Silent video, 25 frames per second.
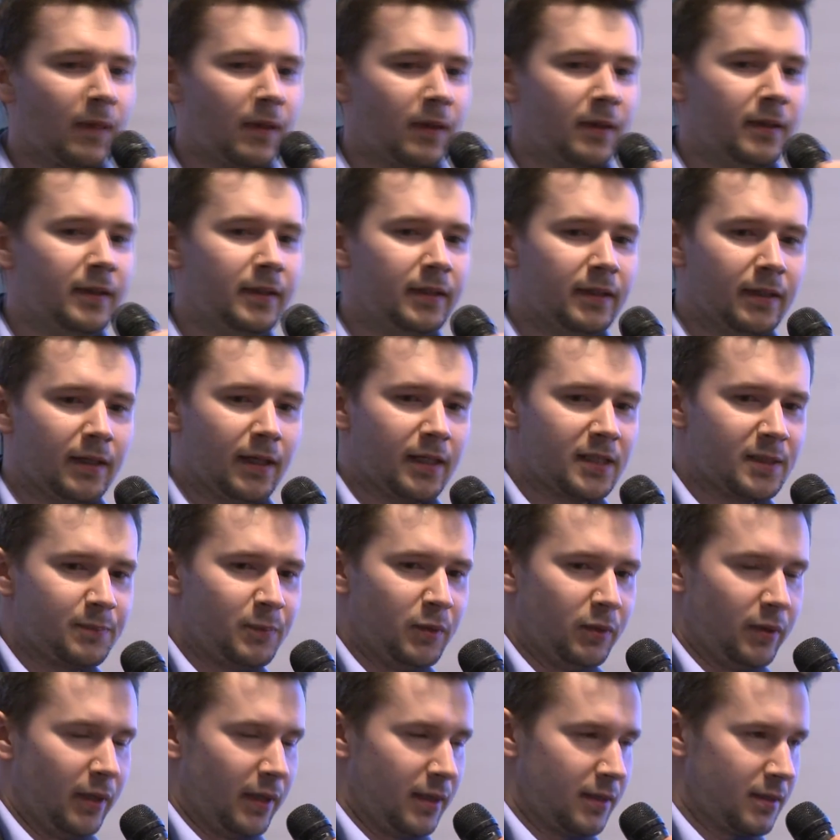Leading
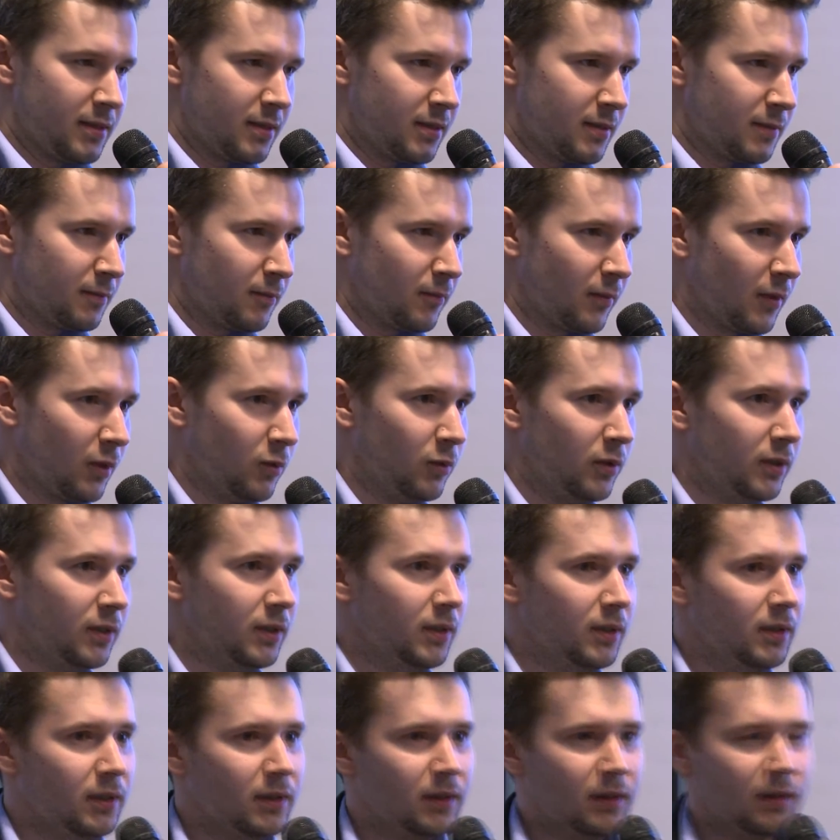experience.
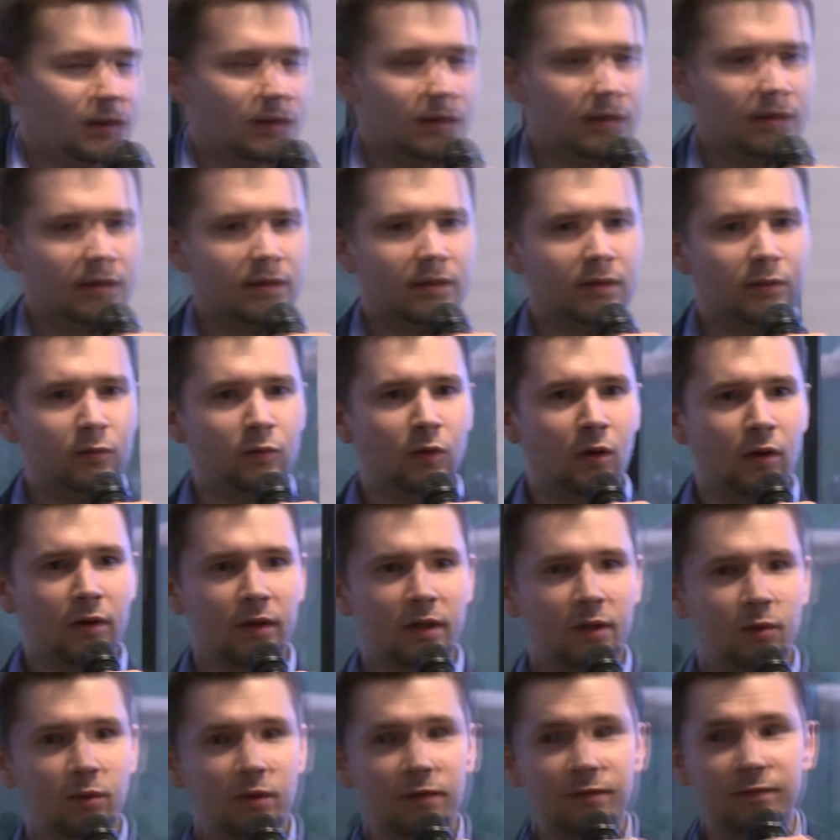We
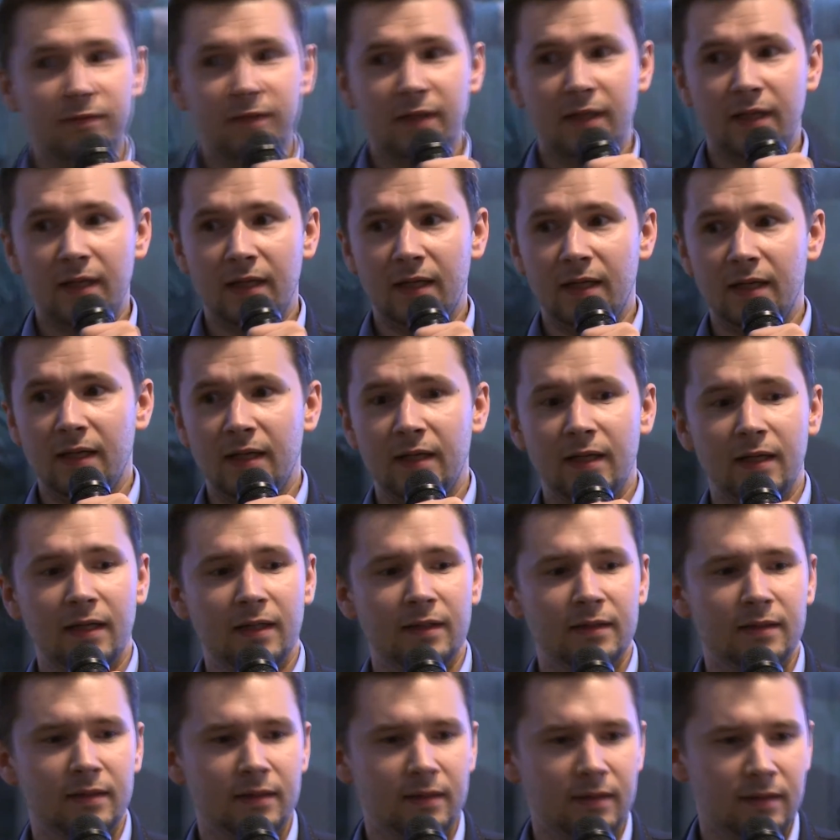work with
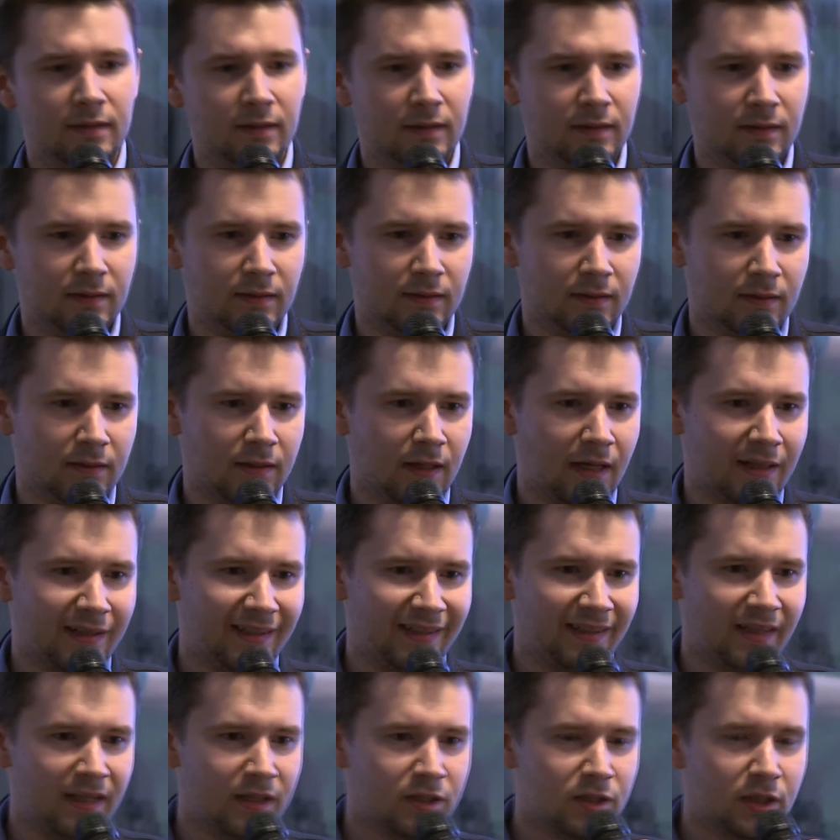the
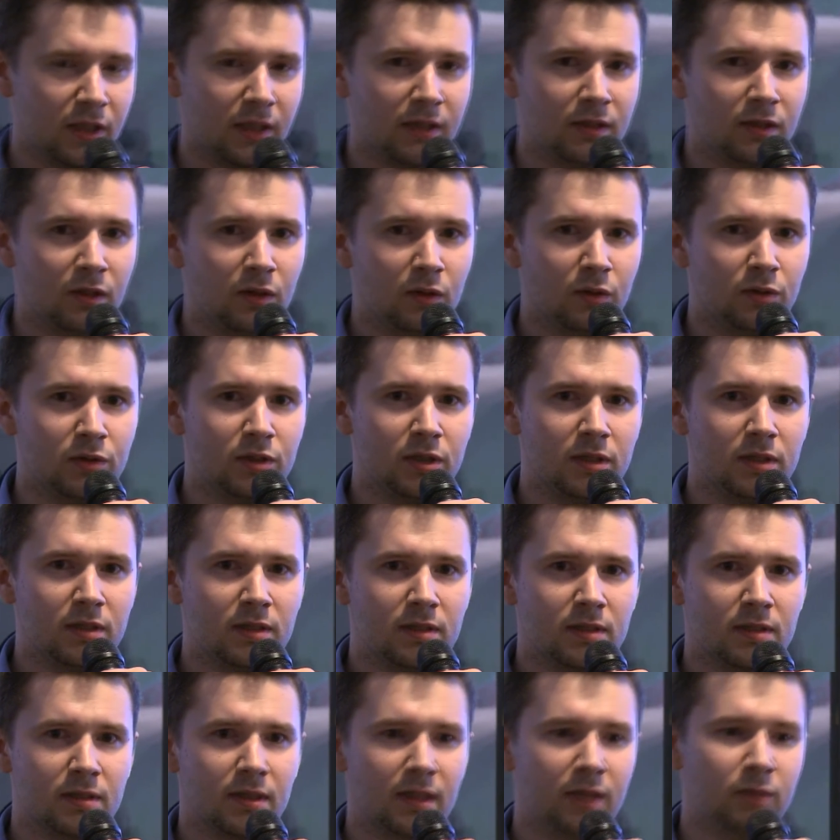cutting edge
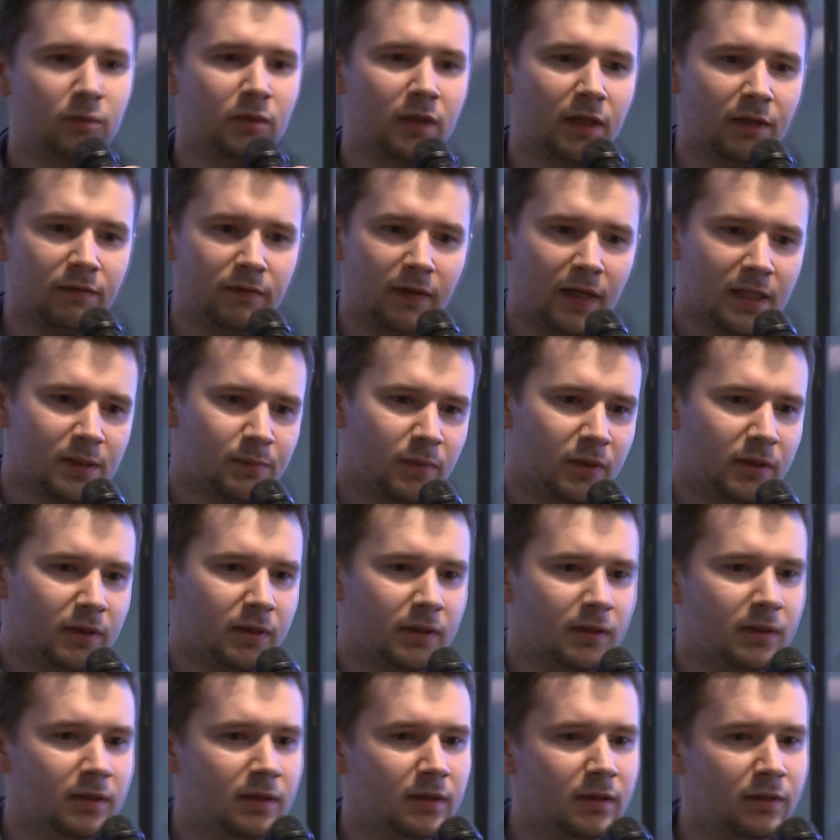technologies, and we have experts
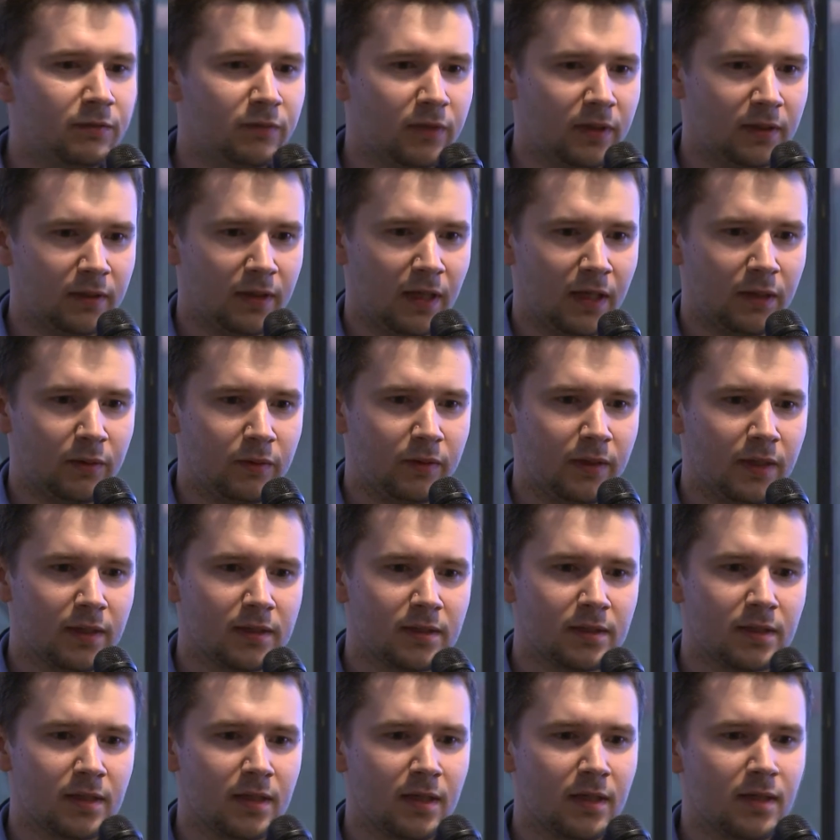in different
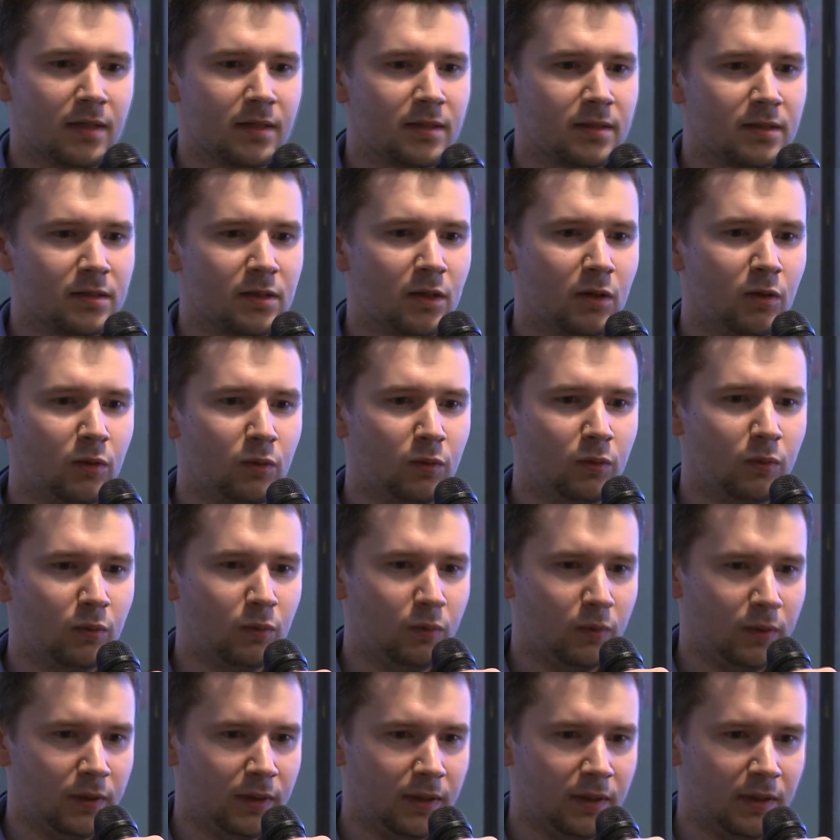areas. So
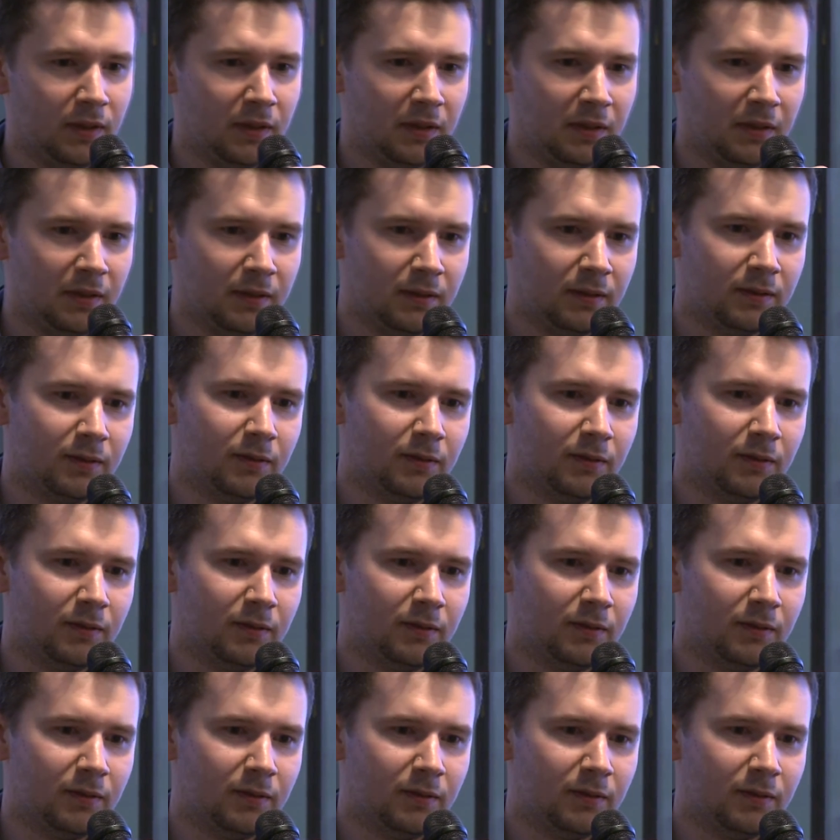we